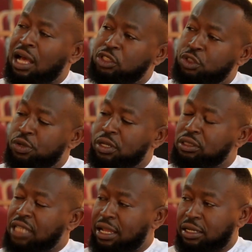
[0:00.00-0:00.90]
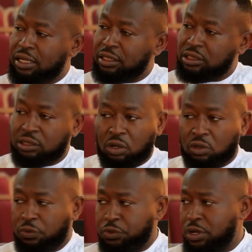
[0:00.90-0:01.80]
our students' ideas. There are a
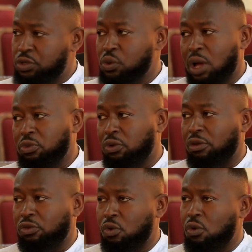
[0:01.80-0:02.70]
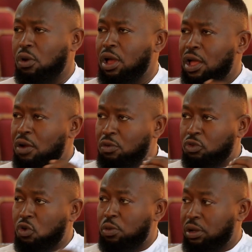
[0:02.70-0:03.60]
lot of students who come to our school with
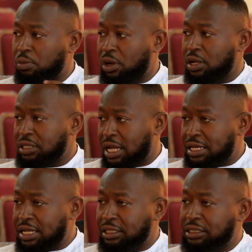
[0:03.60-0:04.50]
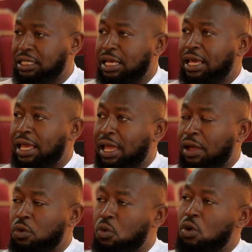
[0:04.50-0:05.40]
so many brilliant ideas,
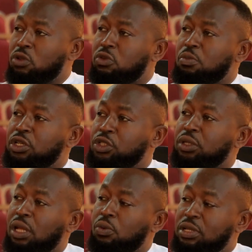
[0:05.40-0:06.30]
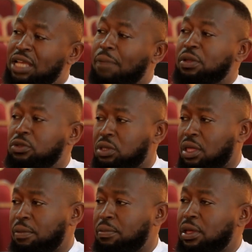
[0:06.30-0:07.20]
and we want to make sure that we tap into
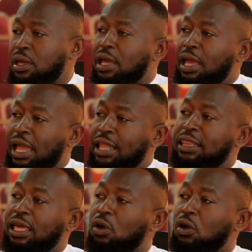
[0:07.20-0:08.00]
them, and they